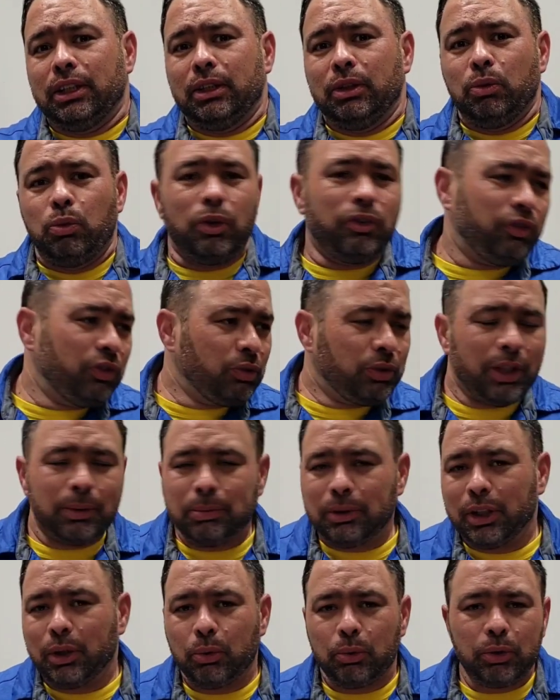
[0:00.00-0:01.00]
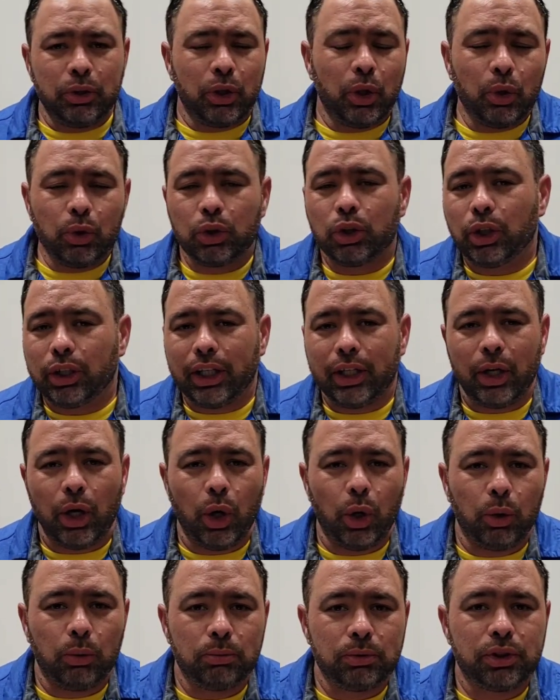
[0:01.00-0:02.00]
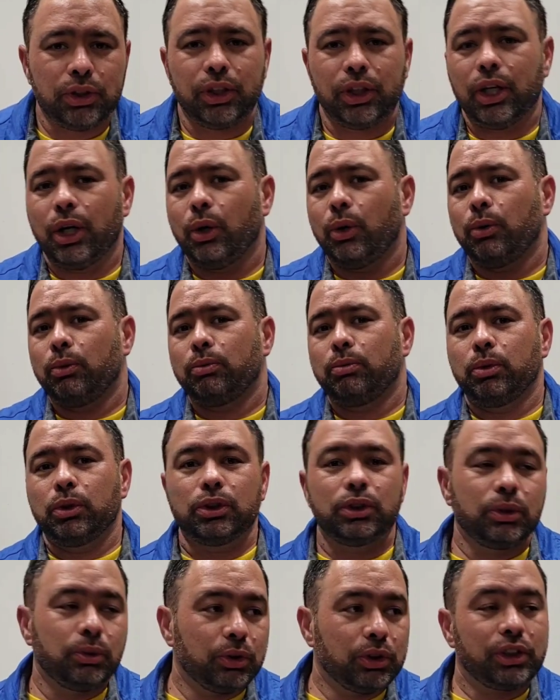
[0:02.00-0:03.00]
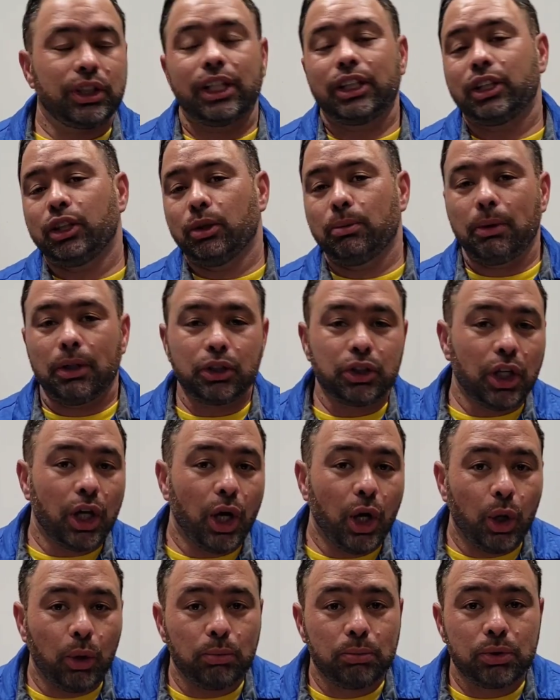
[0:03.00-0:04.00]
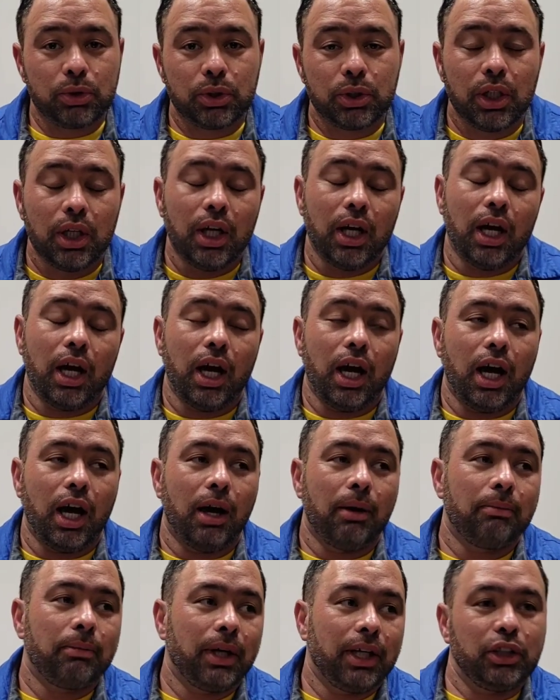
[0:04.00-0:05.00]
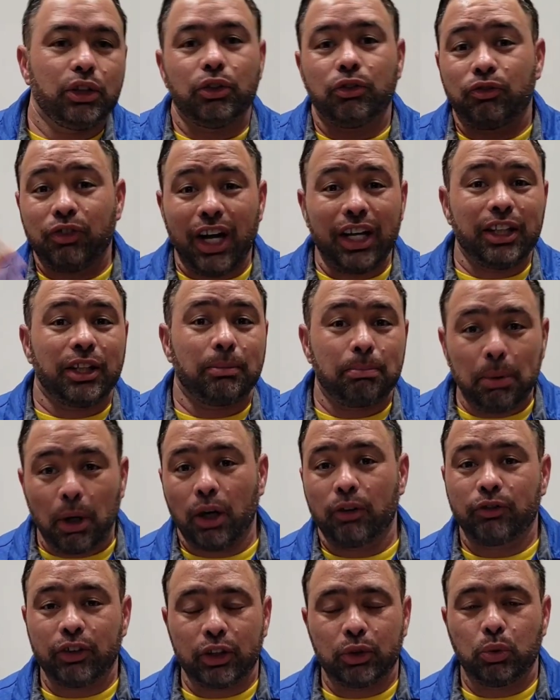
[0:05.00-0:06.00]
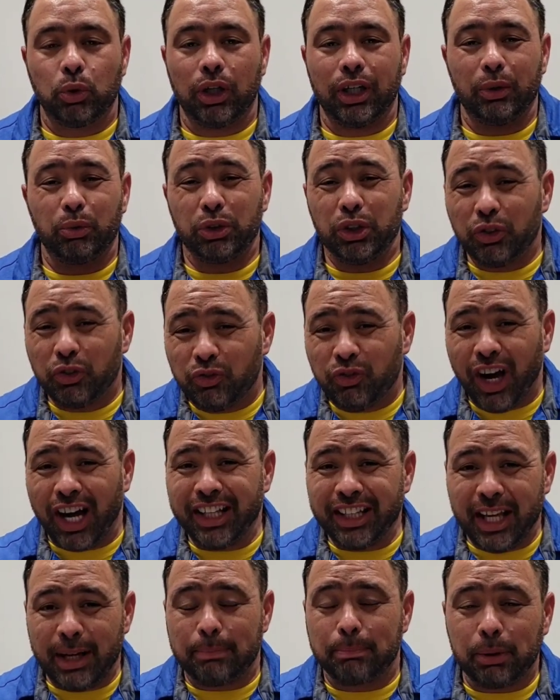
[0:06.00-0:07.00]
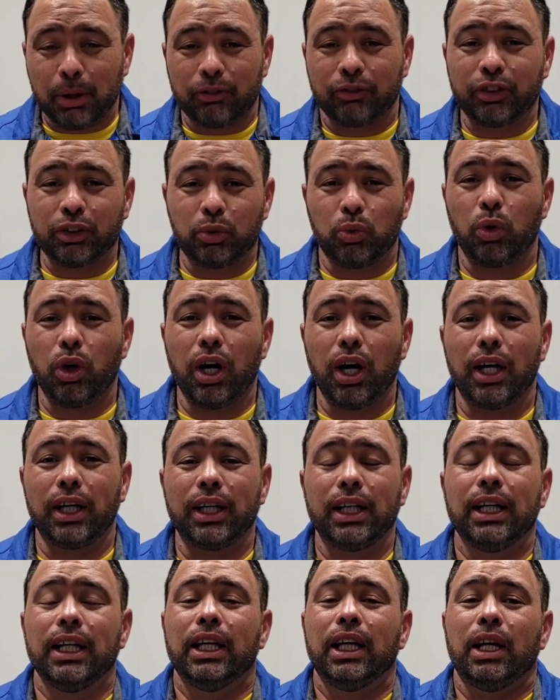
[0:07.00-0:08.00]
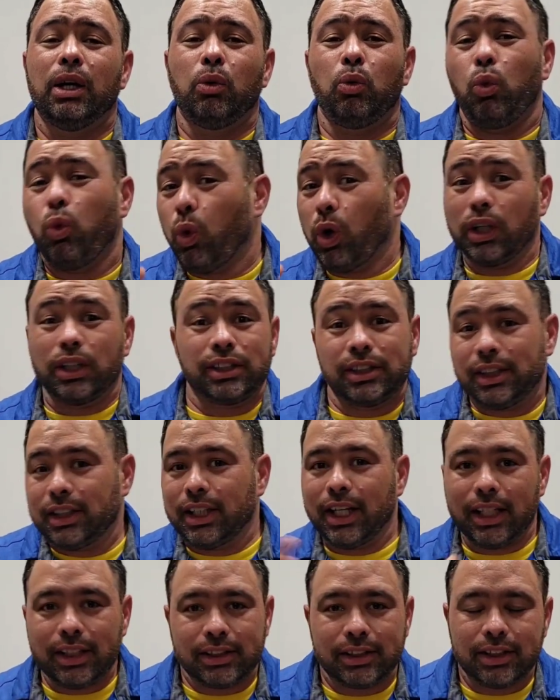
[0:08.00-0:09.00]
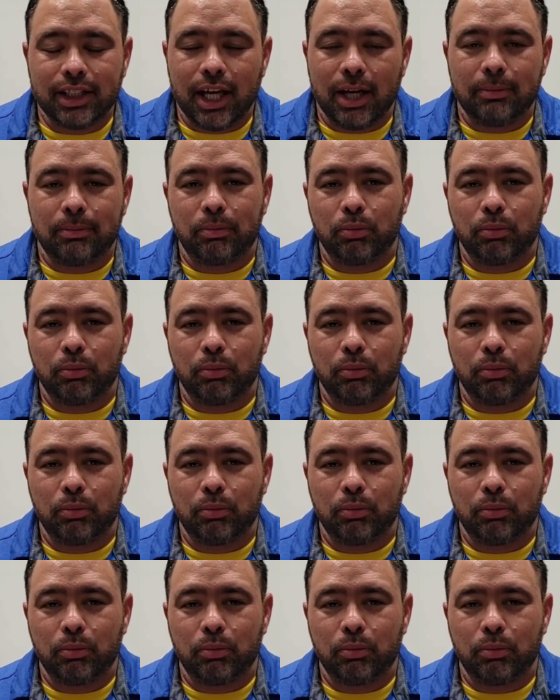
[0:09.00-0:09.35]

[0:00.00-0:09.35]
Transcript: we've typically, when we go look at homes, we'll do is take you a bunch of homes, and you'll find the perfect one. And when you find that perfect one, what is the next step?